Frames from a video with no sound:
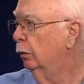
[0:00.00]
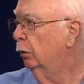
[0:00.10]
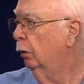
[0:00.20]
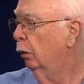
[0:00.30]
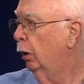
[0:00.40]

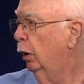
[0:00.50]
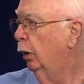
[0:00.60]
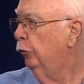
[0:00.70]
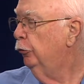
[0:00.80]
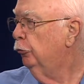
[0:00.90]
Oh, yeah.
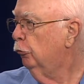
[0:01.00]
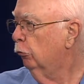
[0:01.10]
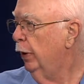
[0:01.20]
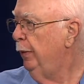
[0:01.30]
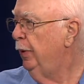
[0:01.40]

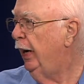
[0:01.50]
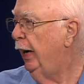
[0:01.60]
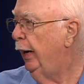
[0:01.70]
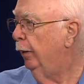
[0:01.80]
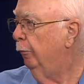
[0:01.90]
Screaming
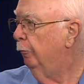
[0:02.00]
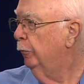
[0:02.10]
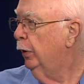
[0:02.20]
at him.